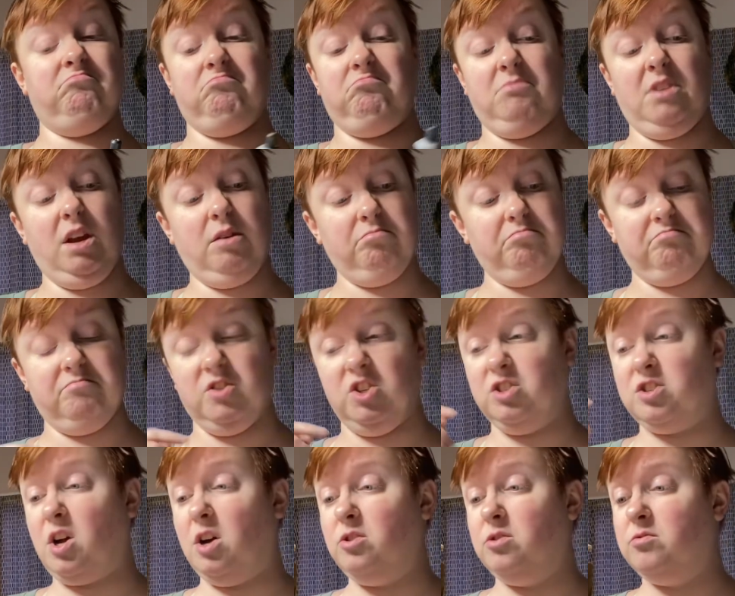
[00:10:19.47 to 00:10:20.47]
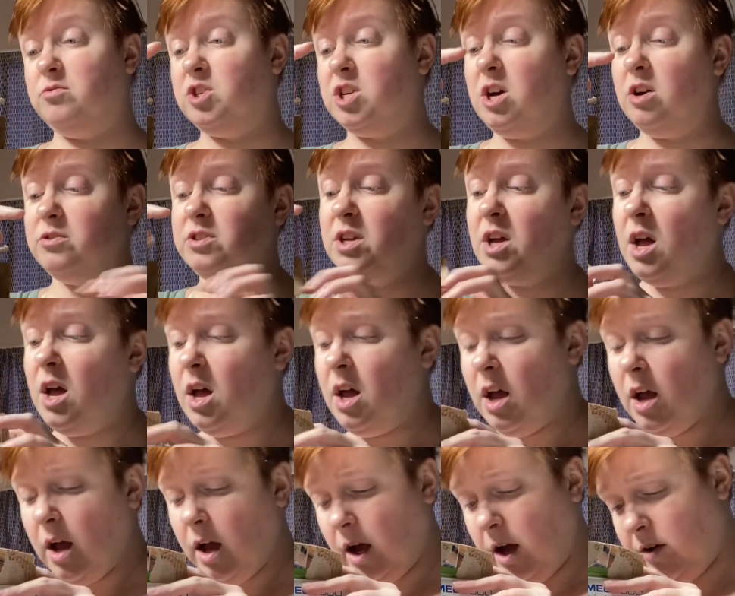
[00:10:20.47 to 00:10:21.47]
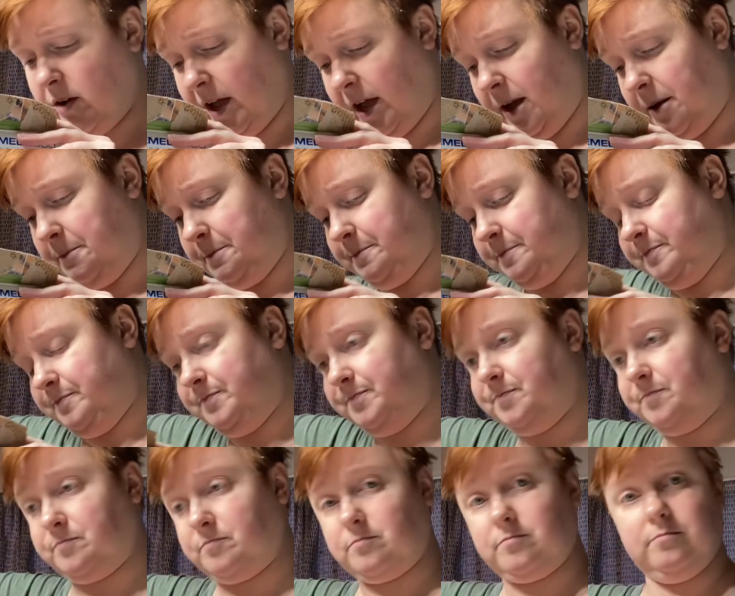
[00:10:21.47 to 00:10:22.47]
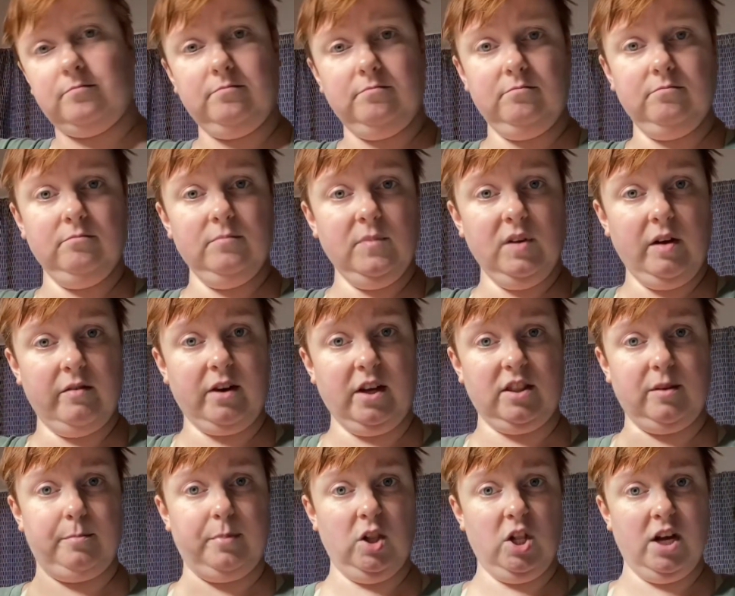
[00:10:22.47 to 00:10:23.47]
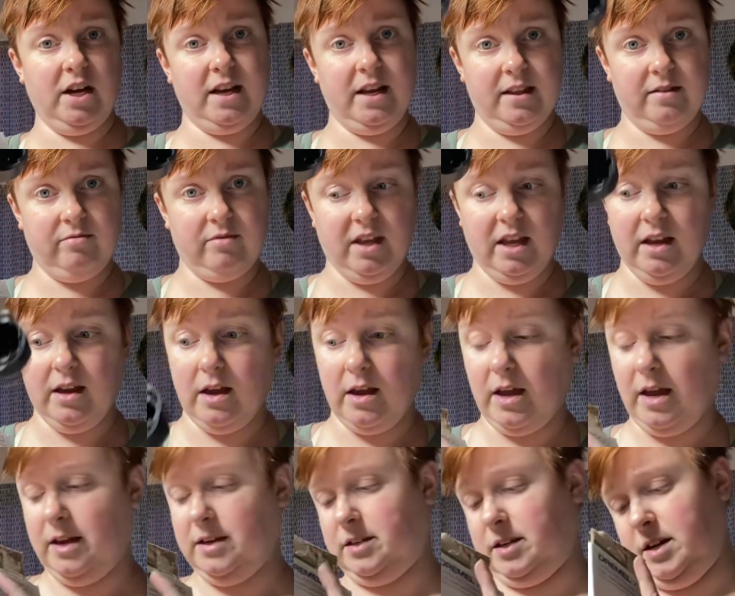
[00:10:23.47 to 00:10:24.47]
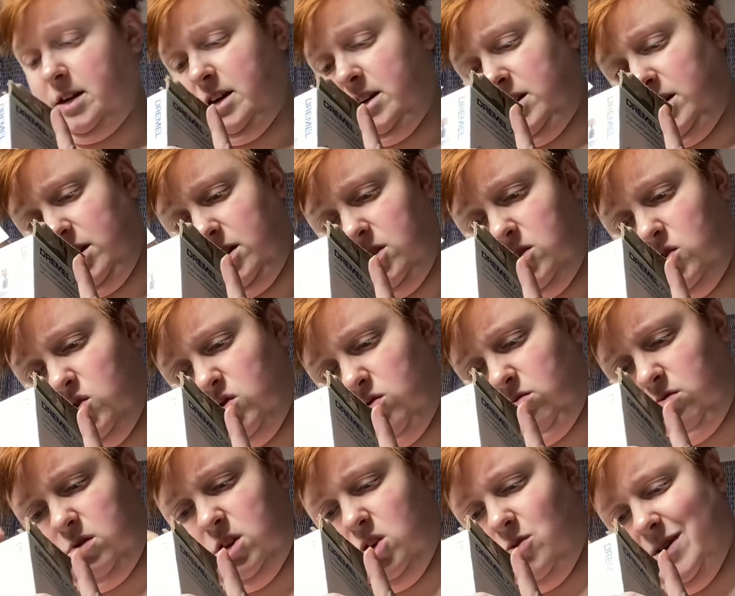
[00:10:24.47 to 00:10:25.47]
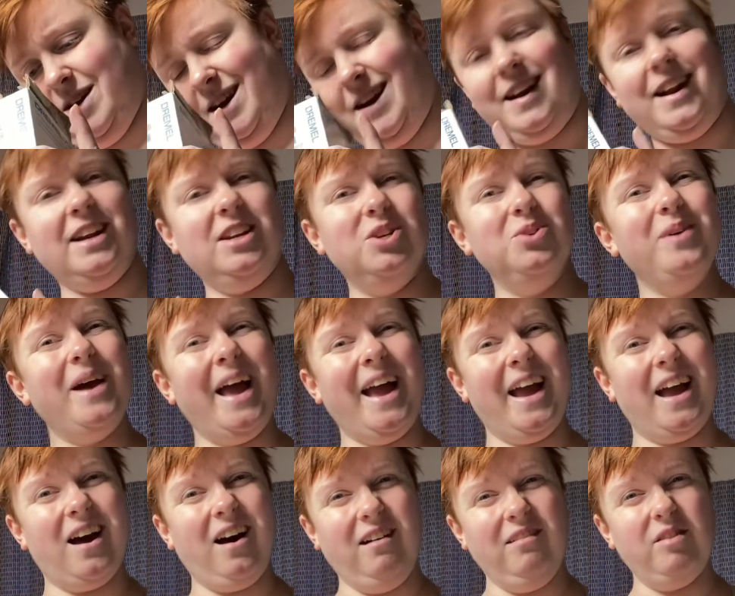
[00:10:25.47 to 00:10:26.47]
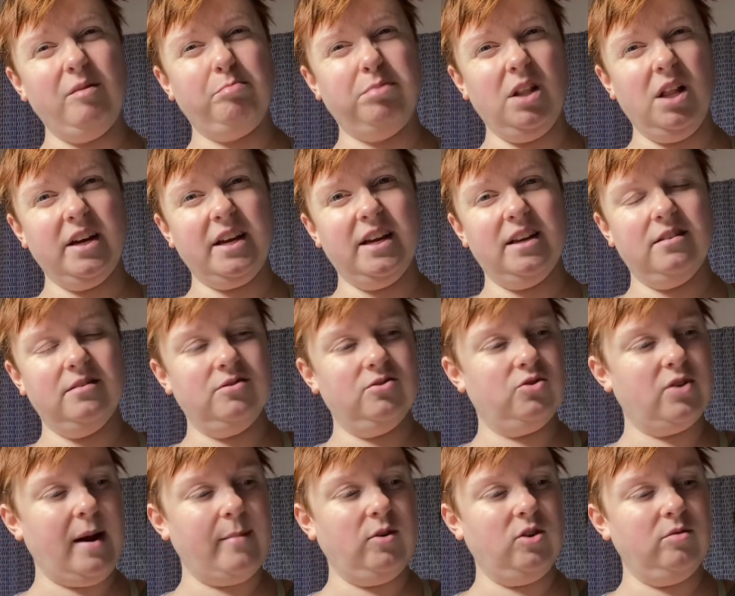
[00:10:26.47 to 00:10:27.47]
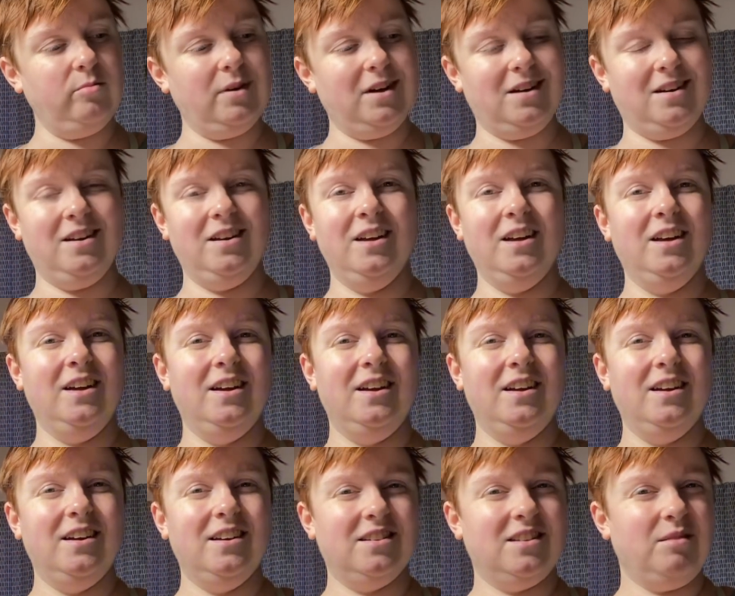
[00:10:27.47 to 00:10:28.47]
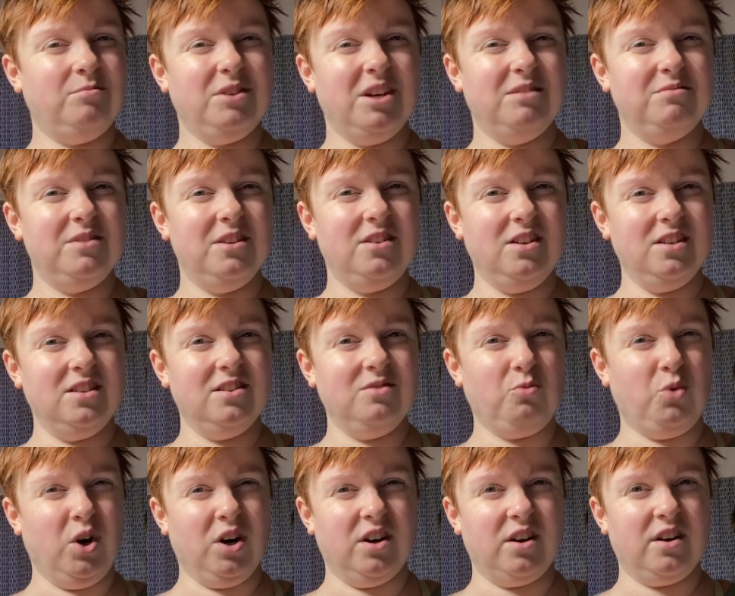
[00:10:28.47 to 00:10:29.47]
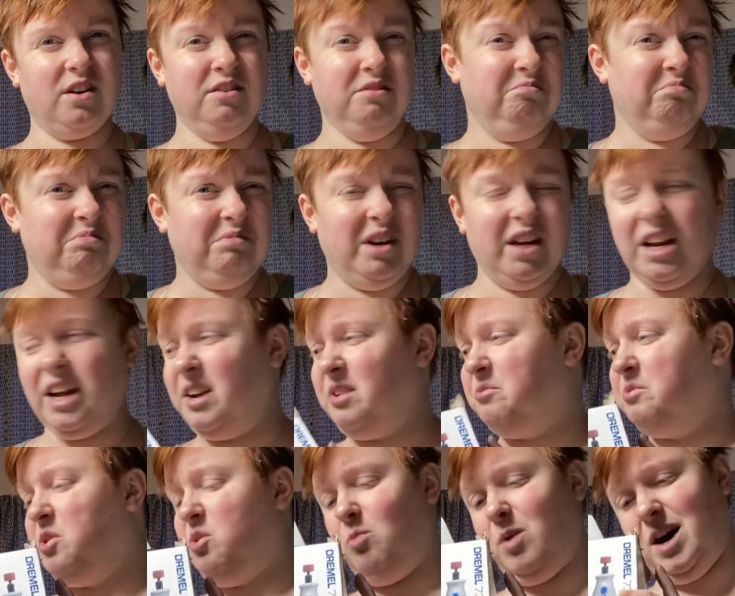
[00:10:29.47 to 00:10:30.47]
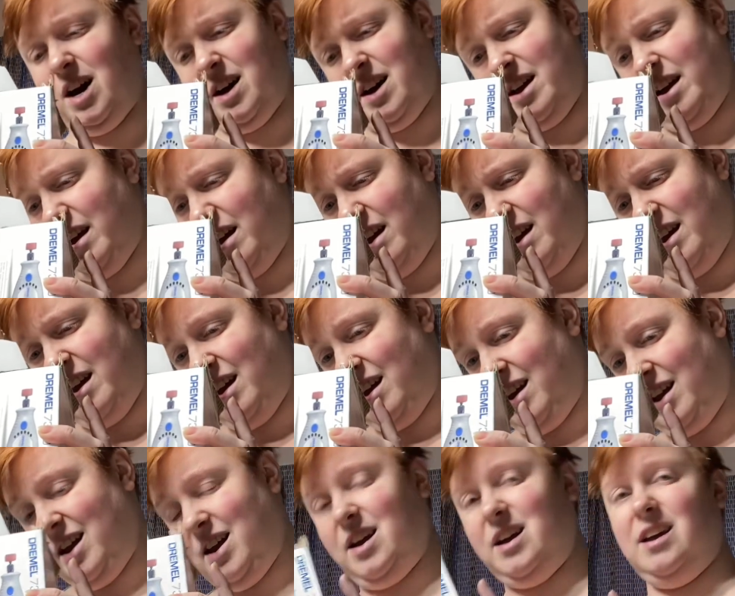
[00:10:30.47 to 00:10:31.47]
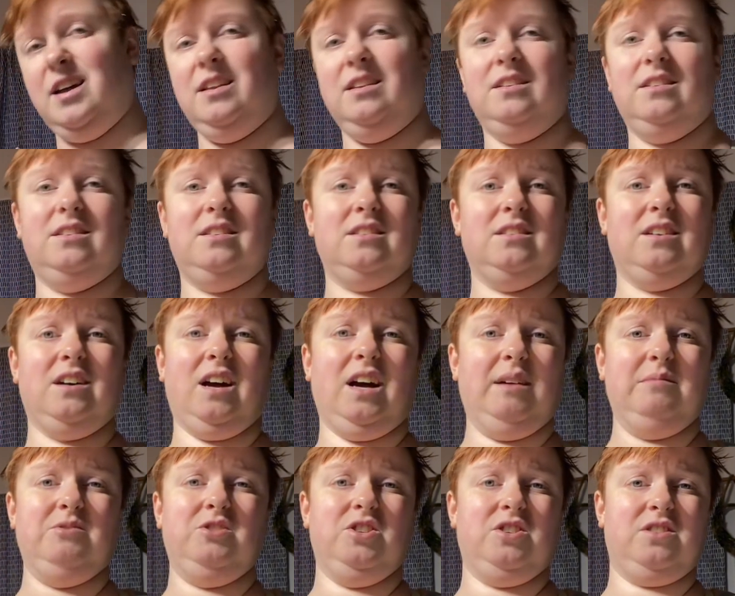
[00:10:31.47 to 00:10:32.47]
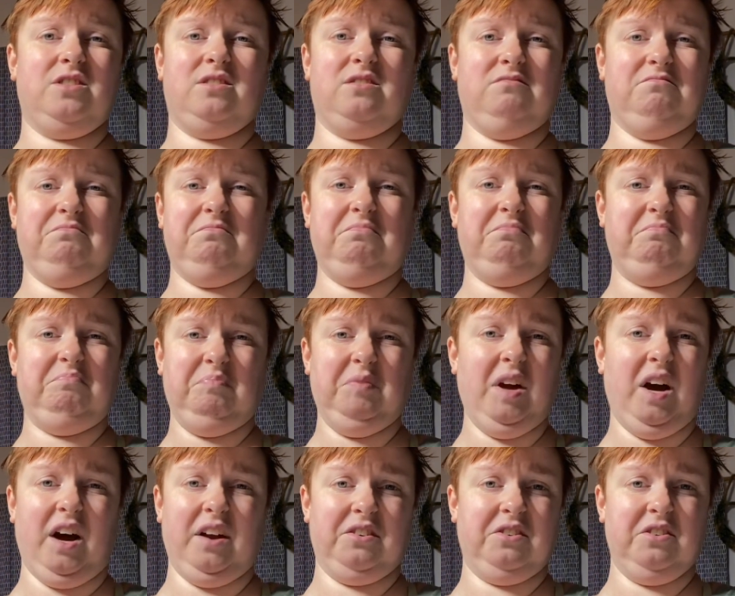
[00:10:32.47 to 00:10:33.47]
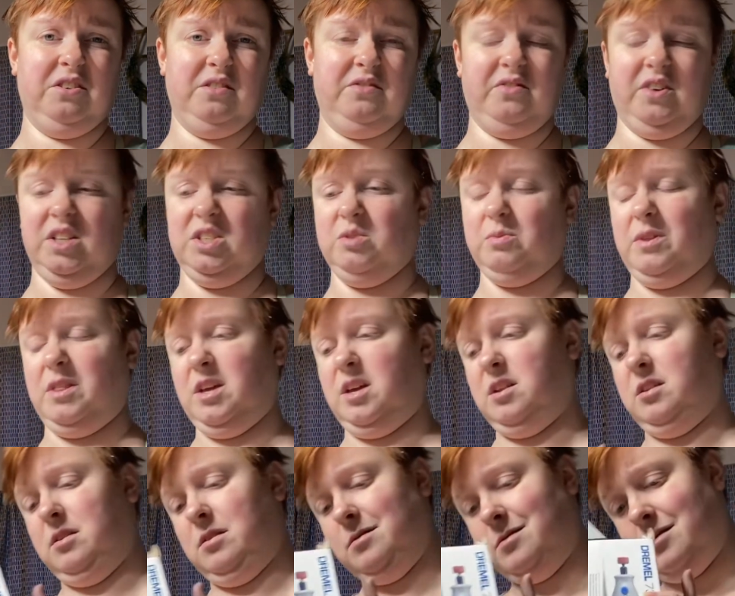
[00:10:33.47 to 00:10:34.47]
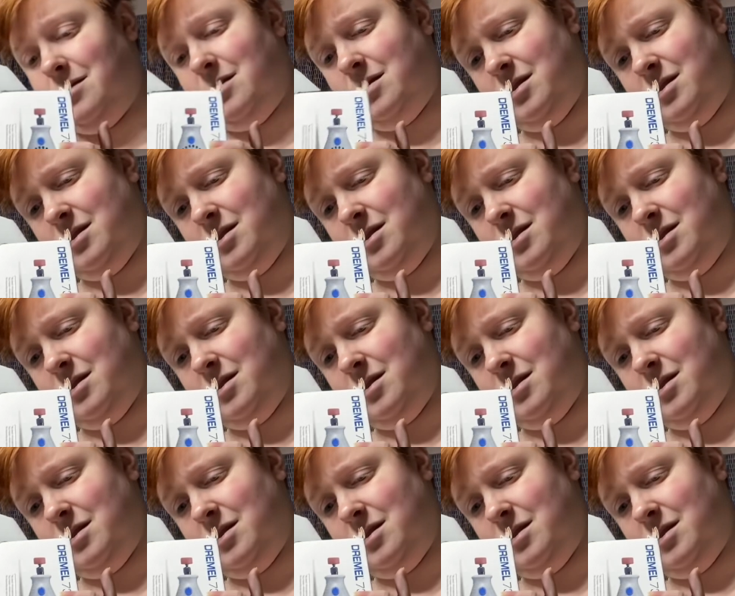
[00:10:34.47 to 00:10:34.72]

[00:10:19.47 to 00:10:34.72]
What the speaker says: Yep, she goes. Okay. I've got the plug-in thing in case I need to do it. And I do have a plug-in Dremel, but sometimes it doesn't work. And I don't know why. And I'm just not going to futz with it.